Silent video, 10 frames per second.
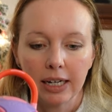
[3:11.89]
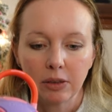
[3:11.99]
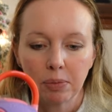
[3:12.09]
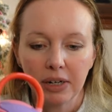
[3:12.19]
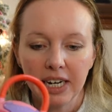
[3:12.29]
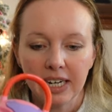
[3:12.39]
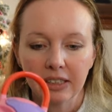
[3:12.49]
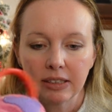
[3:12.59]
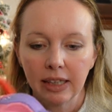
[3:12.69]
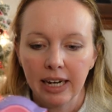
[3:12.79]
It's pretty
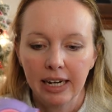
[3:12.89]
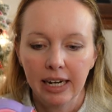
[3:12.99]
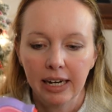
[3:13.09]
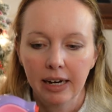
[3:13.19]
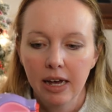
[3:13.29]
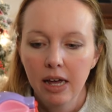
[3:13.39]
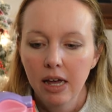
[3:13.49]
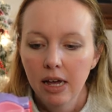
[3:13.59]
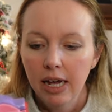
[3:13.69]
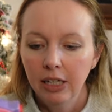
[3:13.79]
insulated.
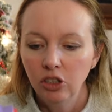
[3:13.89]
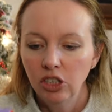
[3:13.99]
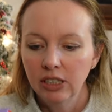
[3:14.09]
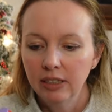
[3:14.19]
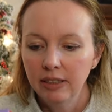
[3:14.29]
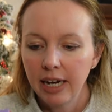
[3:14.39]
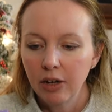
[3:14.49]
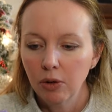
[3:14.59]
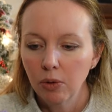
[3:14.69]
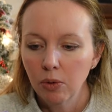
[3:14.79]
It should stay
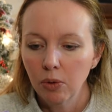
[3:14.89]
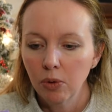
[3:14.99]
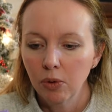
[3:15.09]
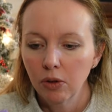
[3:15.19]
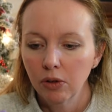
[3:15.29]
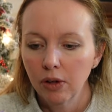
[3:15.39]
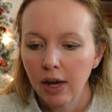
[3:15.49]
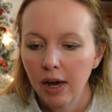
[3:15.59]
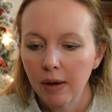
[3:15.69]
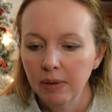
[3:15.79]
cool.
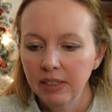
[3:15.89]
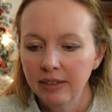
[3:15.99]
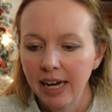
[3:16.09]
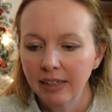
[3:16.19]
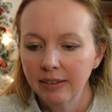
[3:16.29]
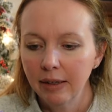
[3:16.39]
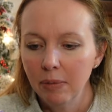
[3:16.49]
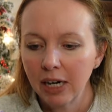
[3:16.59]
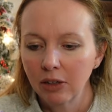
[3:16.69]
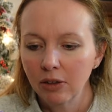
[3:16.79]
It says
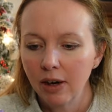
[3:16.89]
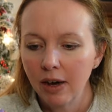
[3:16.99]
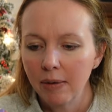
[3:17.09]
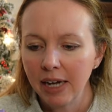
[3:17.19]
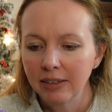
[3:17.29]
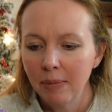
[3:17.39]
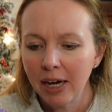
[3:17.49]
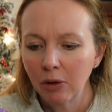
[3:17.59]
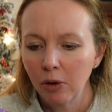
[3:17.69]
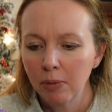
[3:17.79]

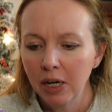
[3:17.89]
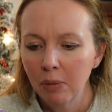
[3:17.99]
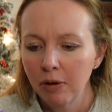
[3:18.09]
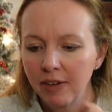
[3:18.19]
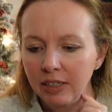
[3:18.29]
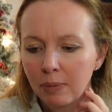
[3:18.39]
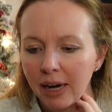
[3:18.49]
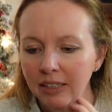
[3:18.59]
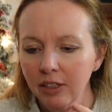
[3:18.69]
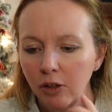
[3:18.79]
antimicrobial, prevents
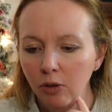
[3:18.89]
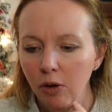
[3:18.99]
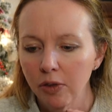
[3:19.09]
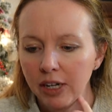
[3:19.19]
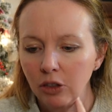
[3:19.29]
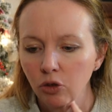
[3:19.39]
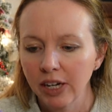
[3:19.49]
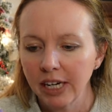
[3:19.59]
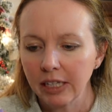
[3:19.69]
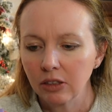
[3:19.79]
bacterial growth and
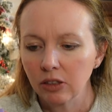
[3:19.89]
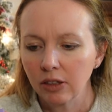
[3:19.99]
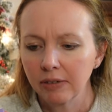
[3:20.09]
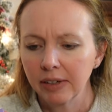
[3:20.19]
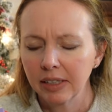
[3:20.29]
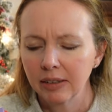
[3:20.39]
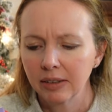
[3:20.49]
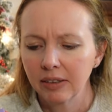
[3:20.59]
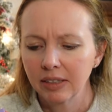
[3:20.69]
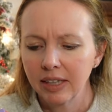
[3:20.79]
drinking surface.
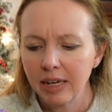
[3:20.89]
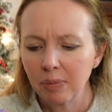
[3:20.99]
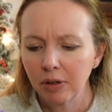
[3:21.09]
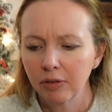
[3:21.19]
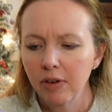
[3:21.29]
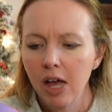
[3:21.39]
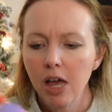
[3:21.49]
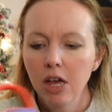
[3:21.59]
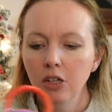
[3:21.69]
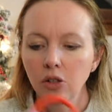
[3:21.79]
It's leak proof.
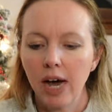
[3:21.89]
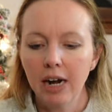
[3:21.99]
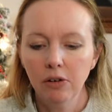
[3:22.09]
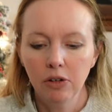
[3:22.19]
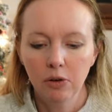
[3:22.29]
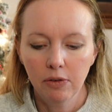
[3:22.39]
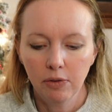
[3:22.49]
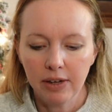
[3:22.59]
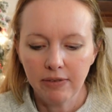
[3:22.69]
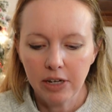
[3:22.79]
So I don't know if
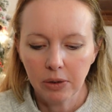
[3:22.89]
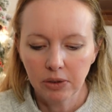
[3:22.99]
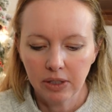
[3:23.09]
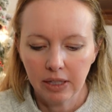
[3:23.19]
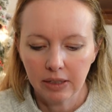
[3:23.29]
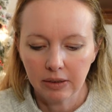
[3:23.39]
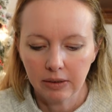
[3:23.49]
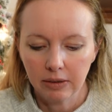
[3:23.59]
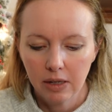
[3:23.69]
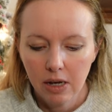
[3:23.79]
we've used
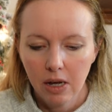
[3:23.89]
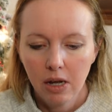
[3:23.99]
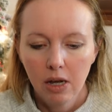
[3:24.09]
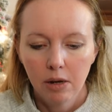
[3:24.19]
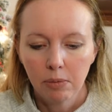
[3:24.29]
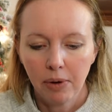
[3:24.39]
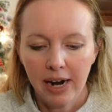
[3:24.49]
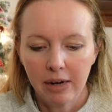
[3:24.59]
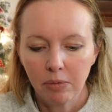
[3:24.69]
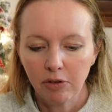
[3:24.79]
this
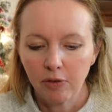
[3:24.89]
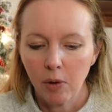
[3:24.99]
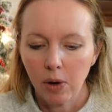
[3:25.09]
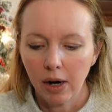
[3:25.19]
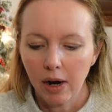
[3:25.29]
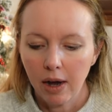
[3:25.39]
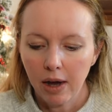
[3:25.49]
brand before.